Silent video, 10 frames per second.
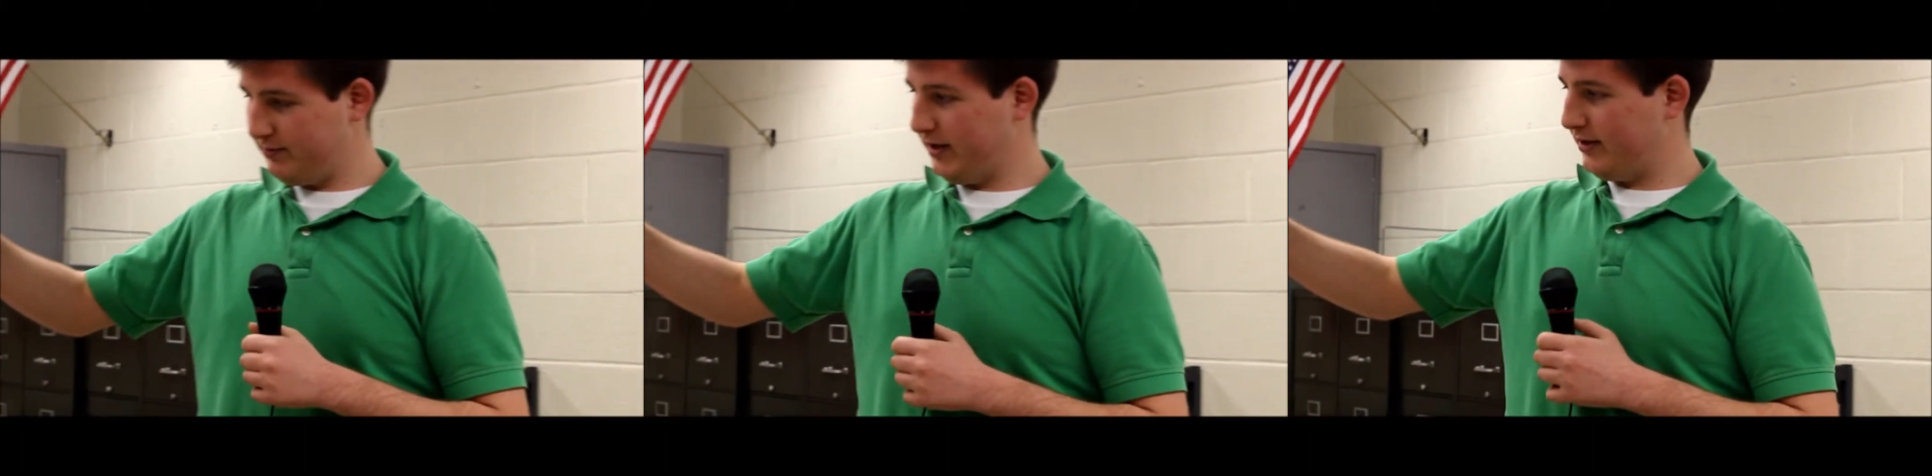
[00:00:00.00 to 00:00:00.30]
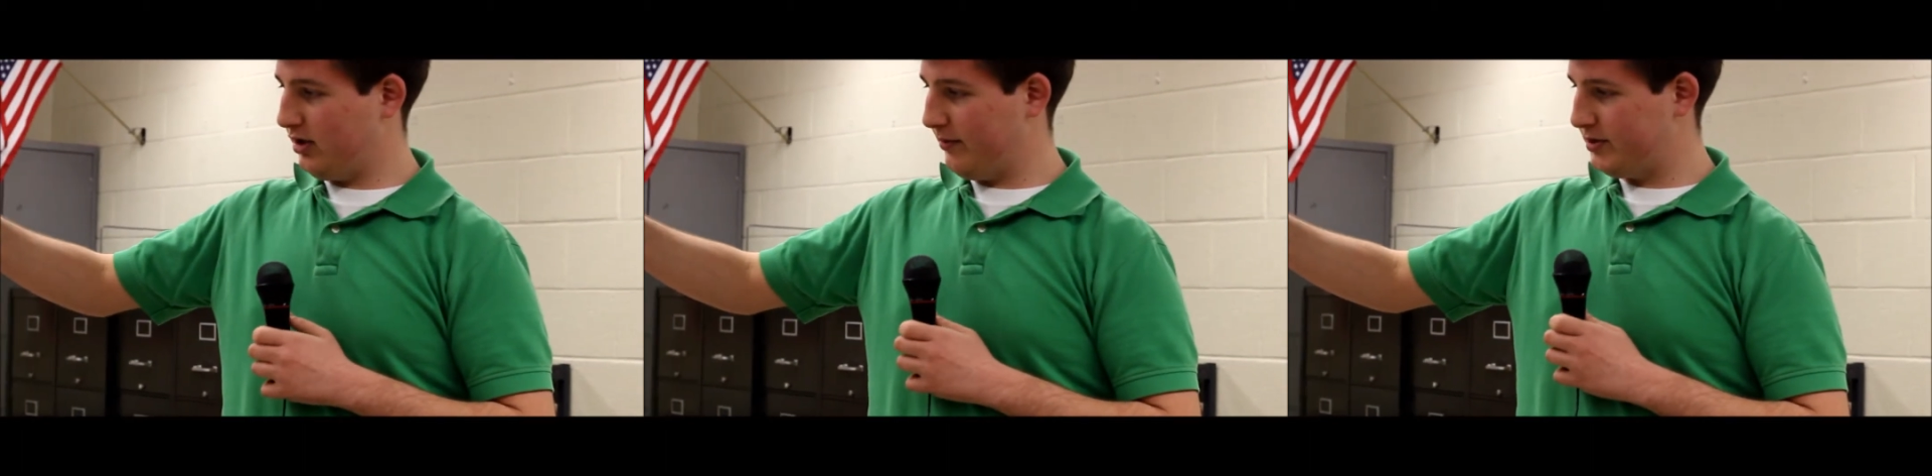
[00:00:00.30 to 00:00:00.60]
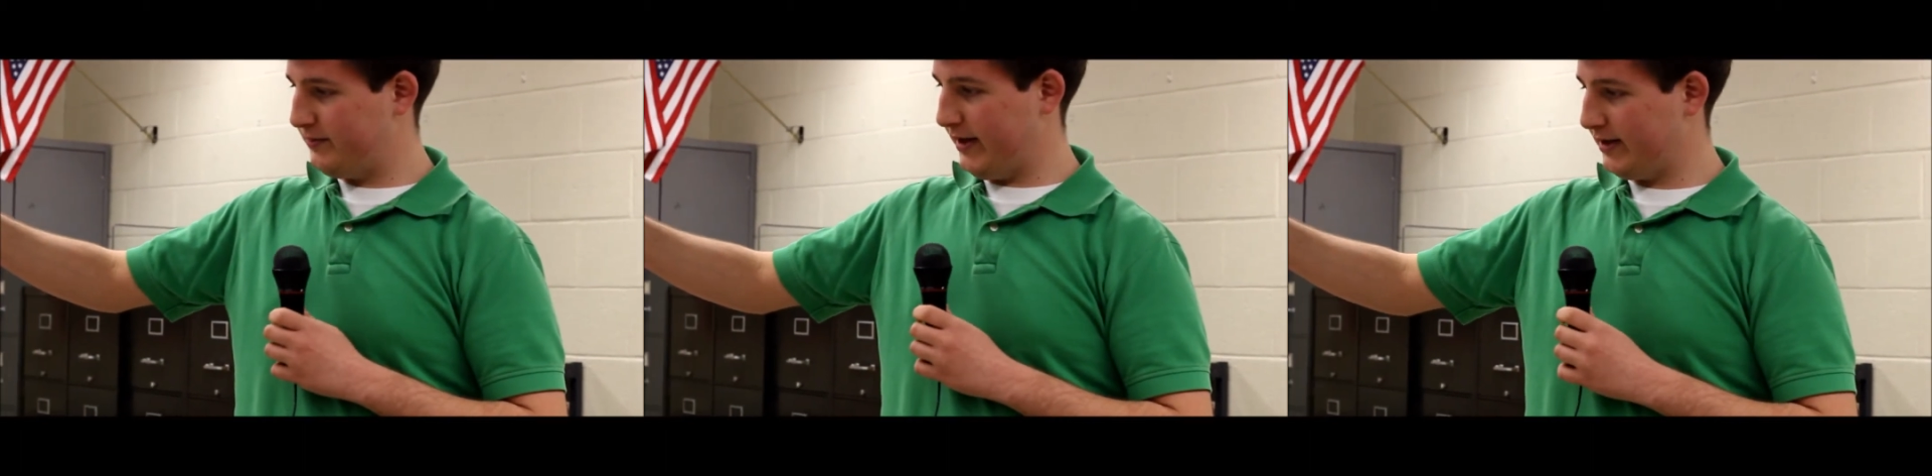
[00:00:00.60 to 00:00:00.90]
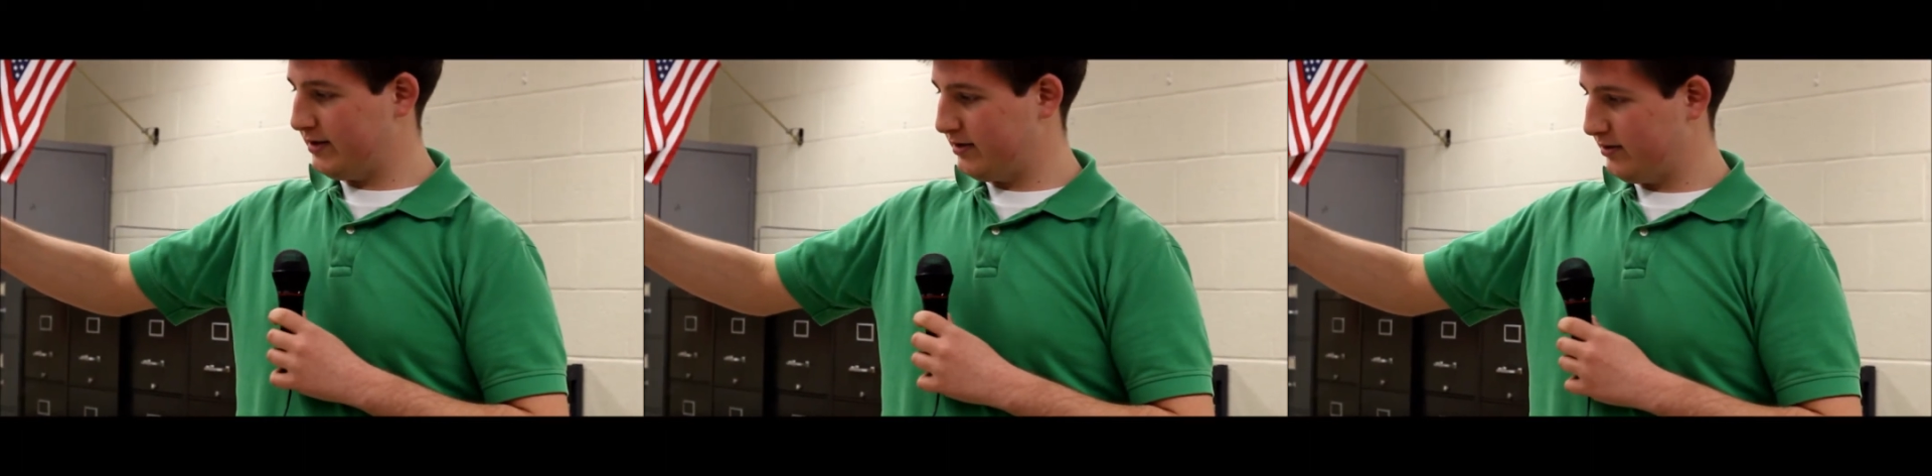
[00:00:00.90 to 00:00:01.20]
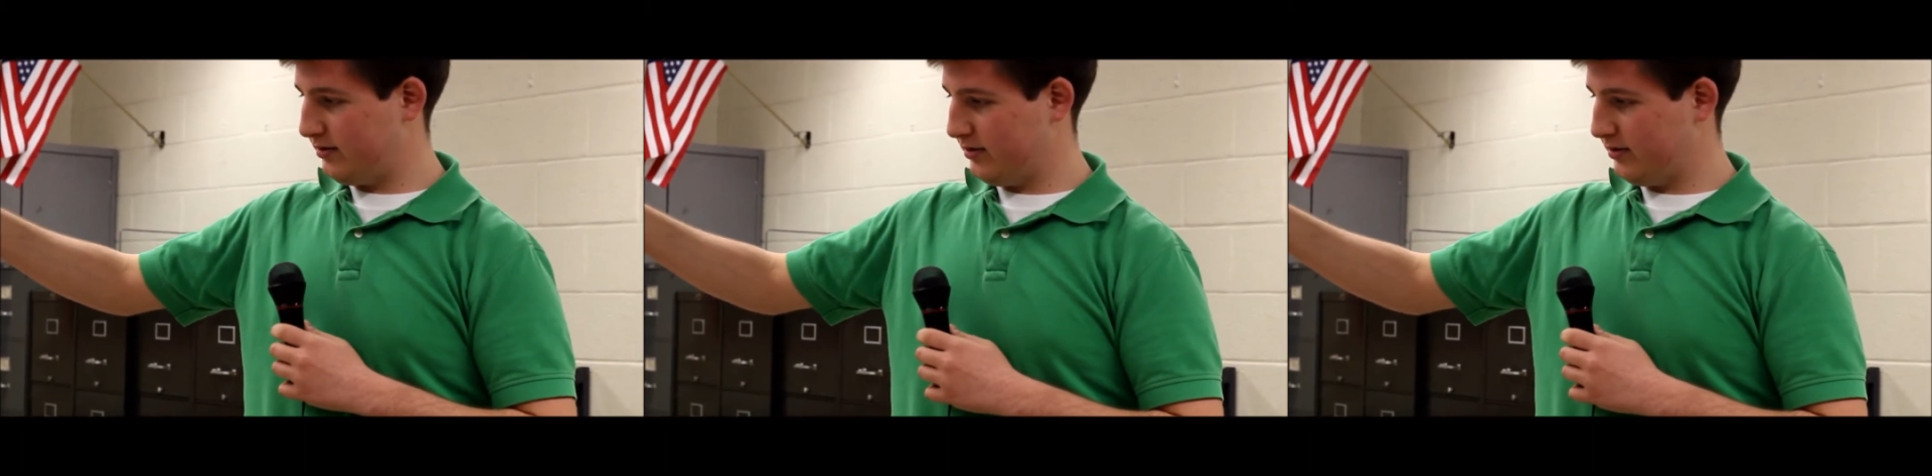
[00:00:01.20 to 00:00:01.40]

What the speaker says: black garbage bags